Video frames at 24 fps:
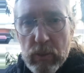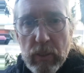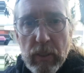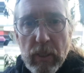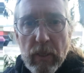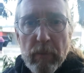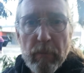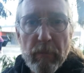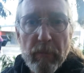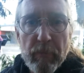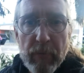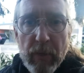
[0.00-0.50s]
to
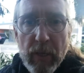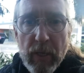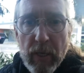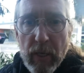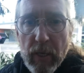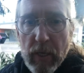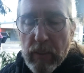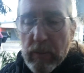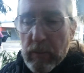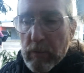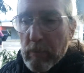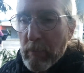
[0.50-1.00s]
come.
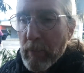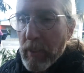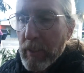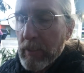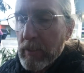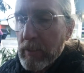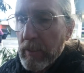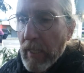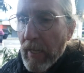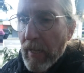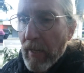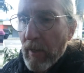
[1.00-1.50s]
And it's
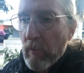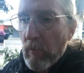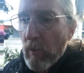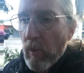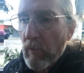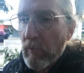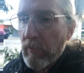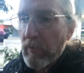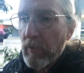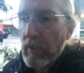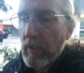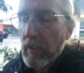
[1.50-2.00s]
amazing how
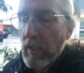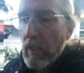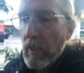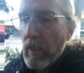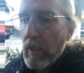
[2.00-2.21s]
often